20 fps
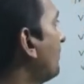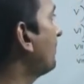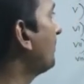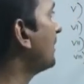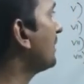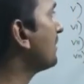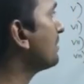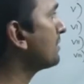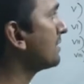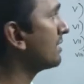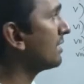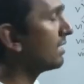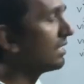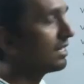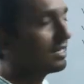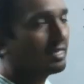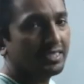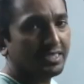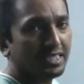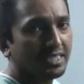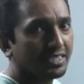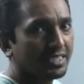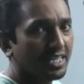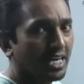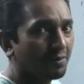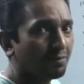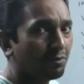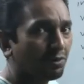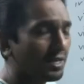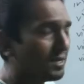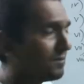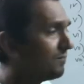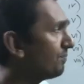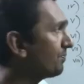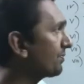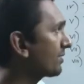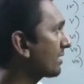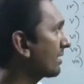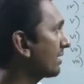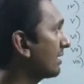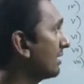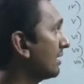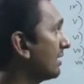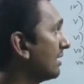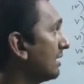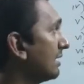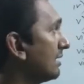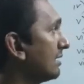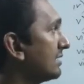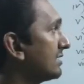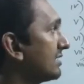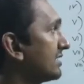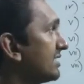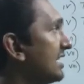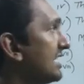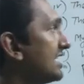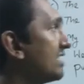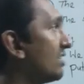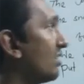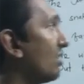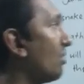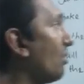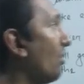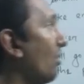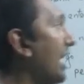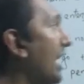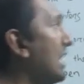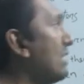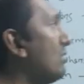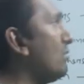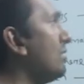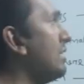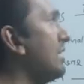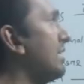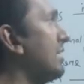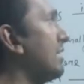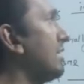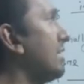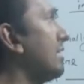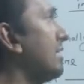please listen carefully. Just when we